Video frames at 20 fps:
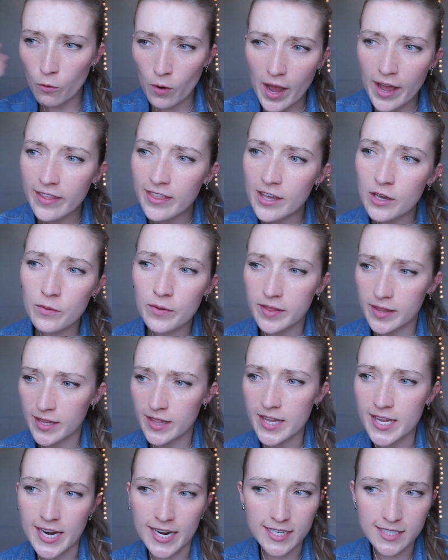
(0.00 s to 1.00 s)
I think within
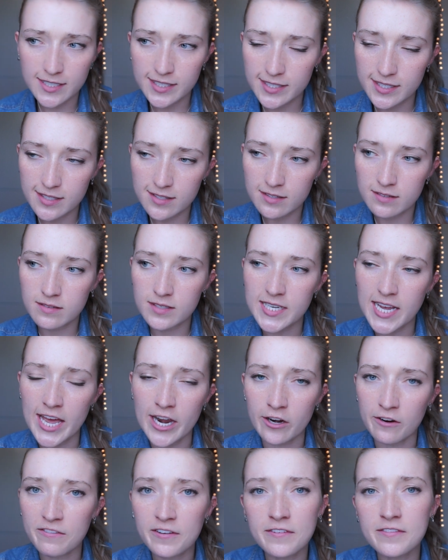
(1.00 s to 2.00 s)
the next
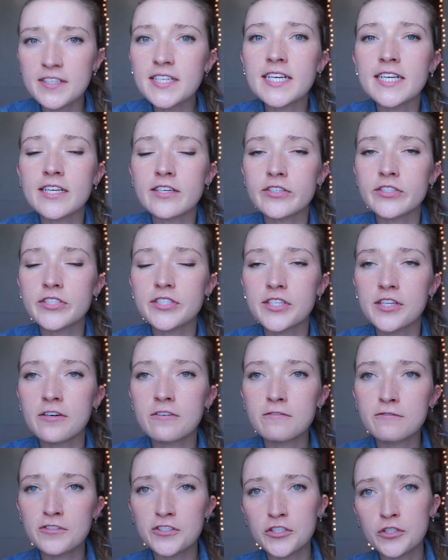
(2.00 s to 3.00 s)
ten or fifteen years, though,
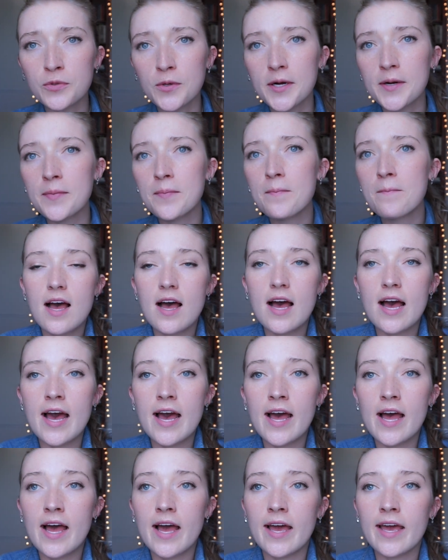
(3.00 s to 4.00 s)
for sure.
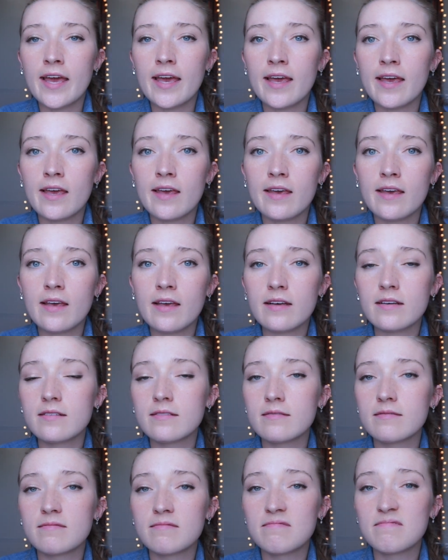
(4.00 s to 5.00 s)
I
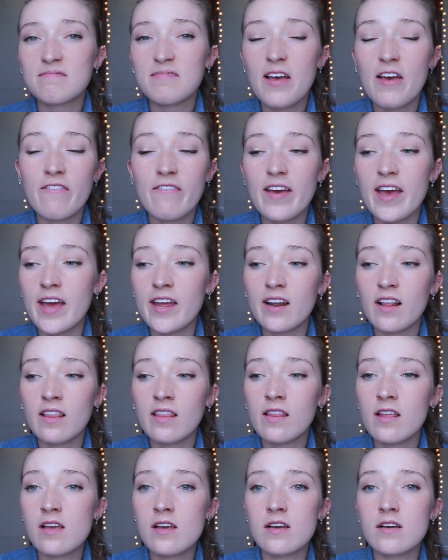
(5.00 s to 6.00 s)
have had a
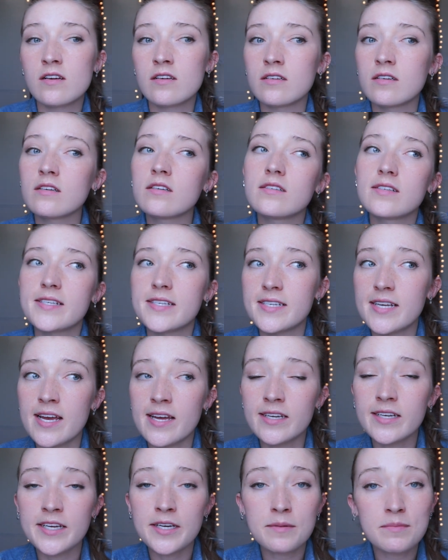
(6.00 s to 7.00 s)

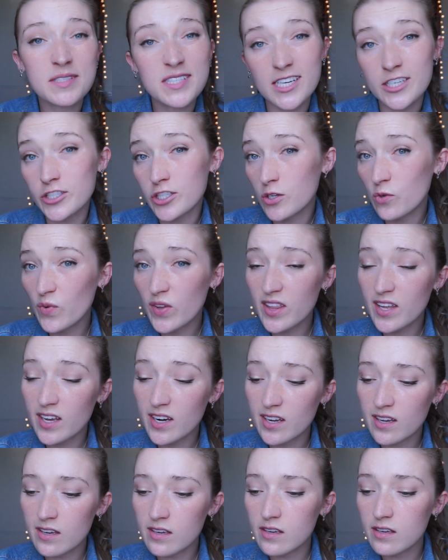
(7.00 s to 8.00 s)
long-standing obsession with
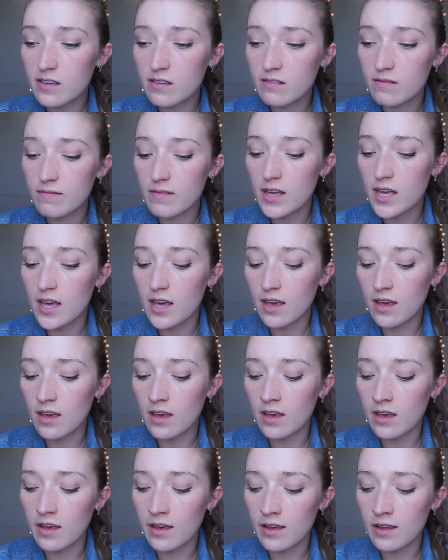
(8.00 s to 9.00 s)
honey,
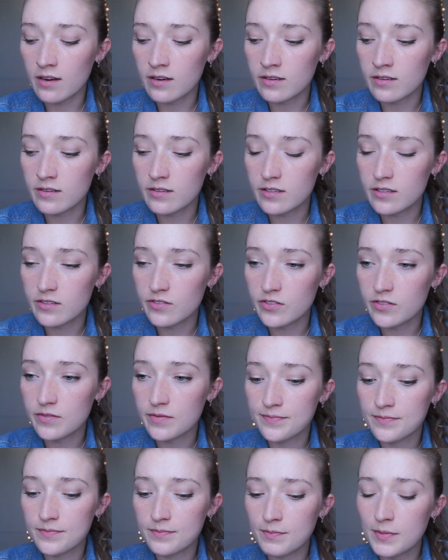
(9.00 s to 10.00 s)
and
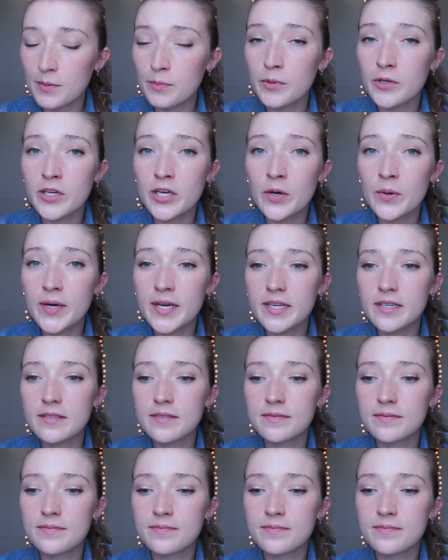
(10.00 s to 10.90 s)
people know it.